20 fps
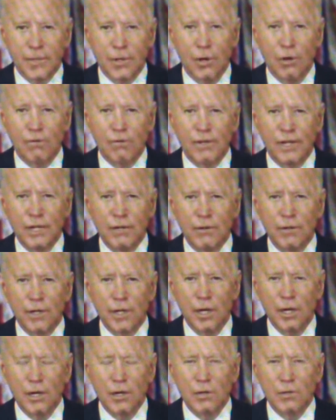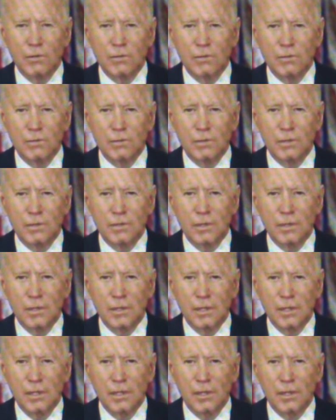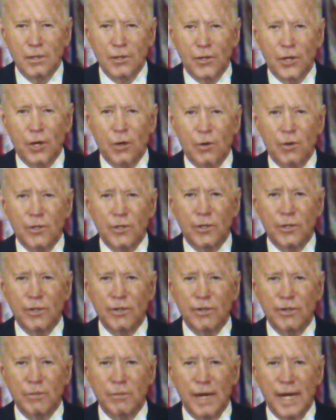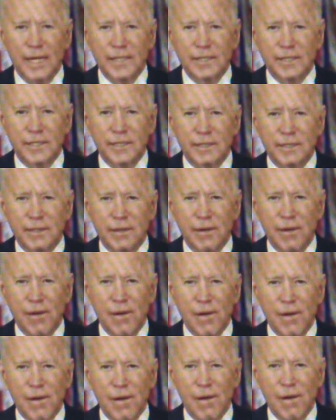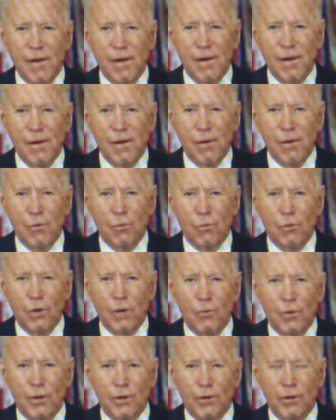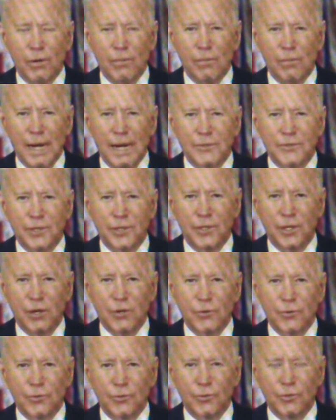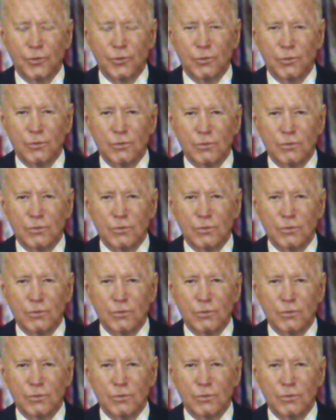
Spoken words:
Over a year ago, no one could have imagined what we were about to go through.